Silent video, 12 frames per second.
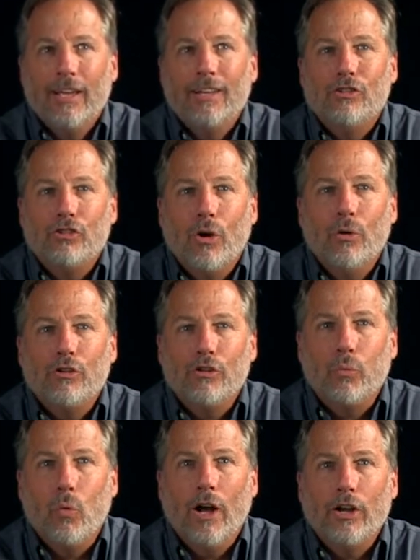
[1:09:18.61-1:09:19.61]
It shows
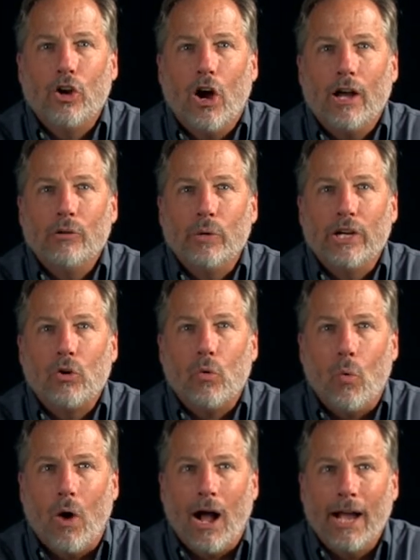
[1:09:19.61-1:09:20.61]
us what God
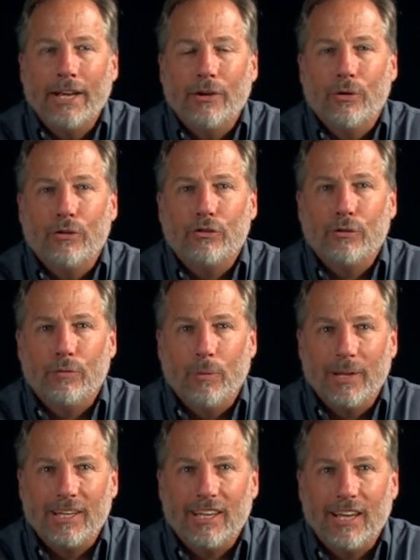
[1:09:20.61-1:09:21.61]
requires
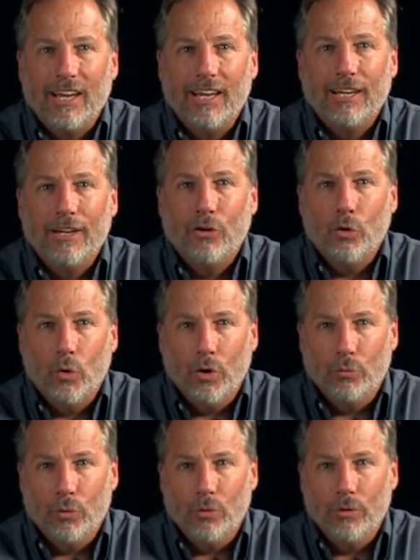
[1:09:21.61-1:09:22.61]
from a king or a
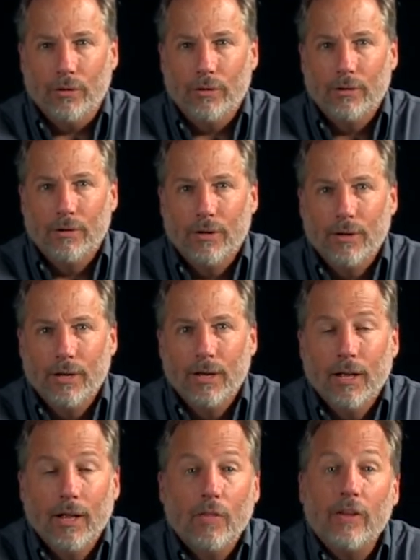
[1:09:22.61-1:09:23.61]
ruler.
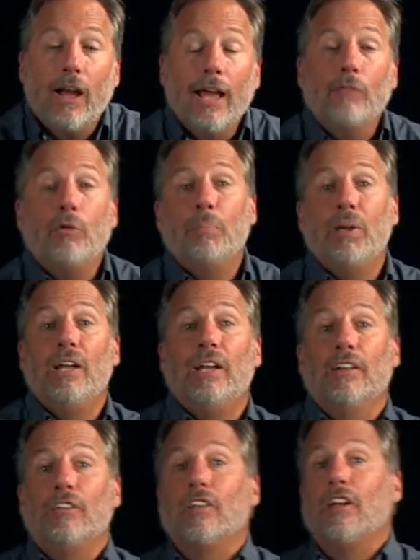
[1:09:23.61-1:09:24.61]
The kind of
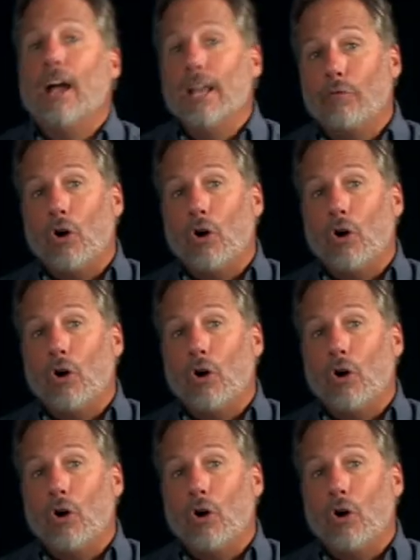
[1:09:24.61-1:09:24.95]
obedience, the kind of